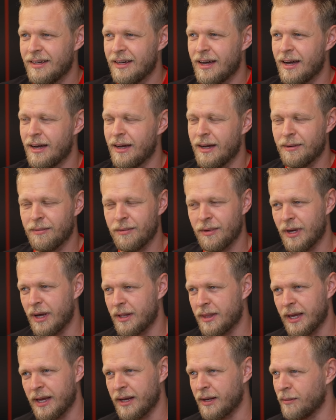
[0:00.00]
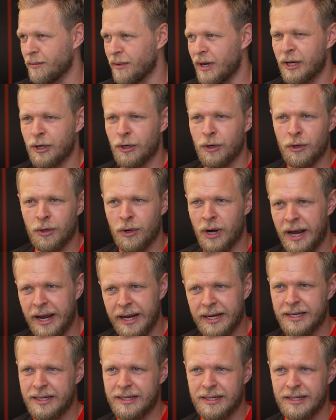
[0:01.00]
I, I, think Nico hit.